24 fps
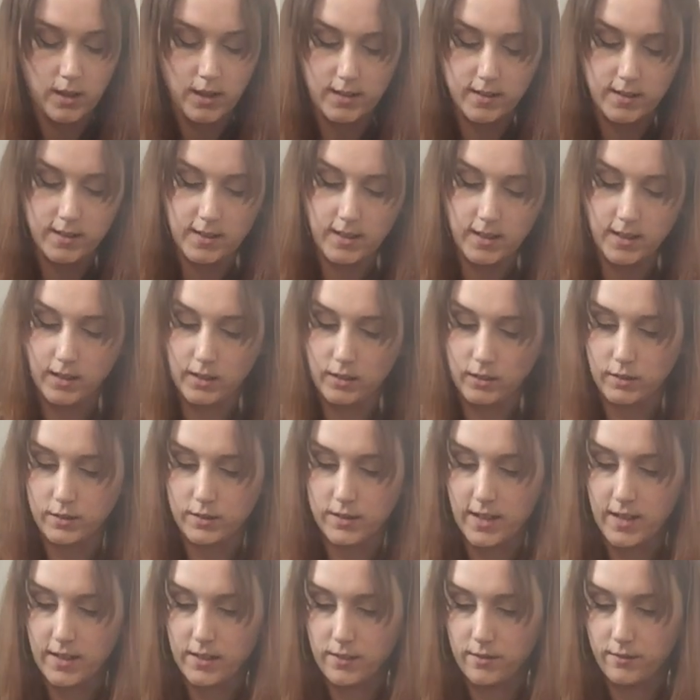and stick it all
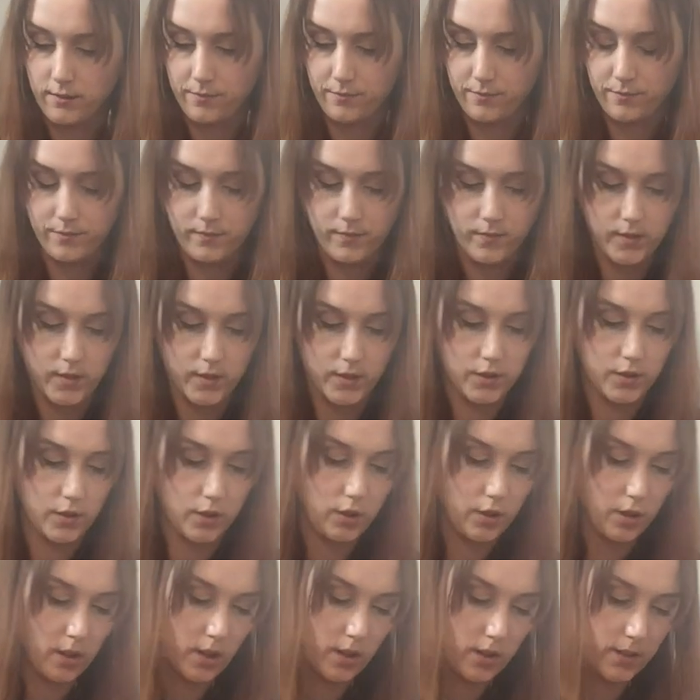down so
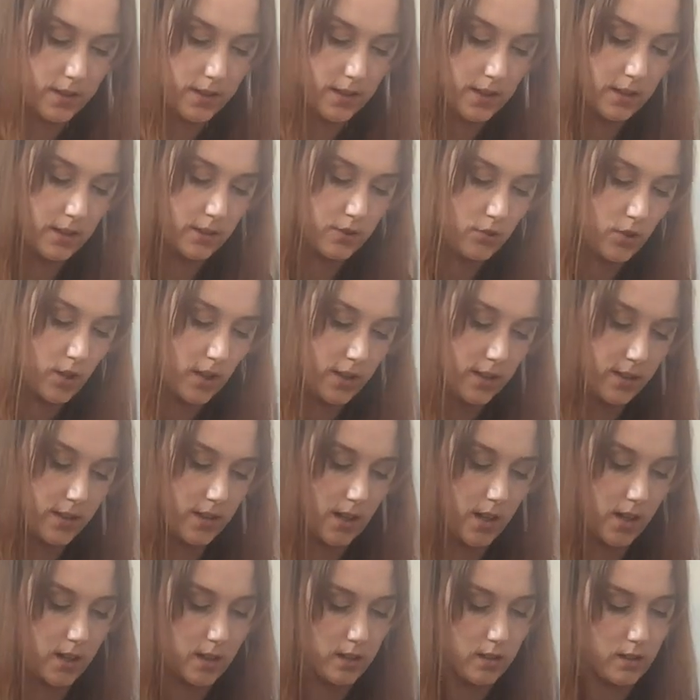you can't see the string
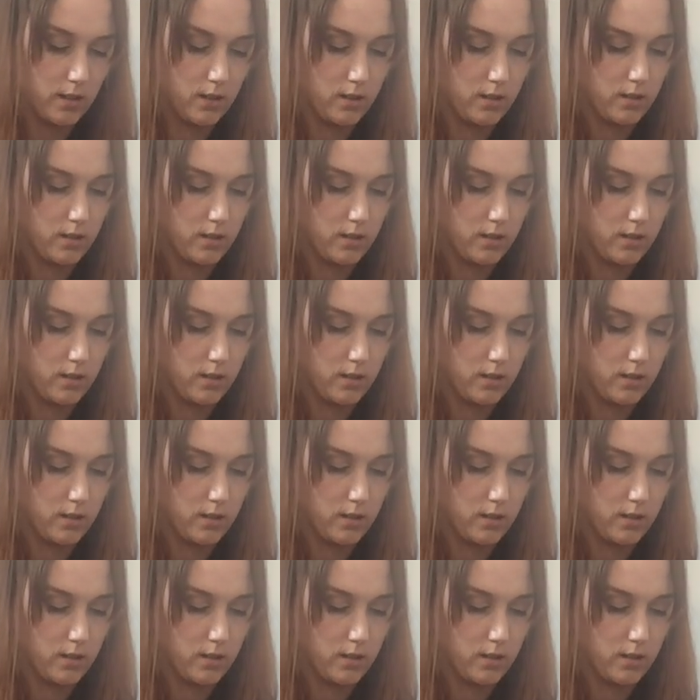inside.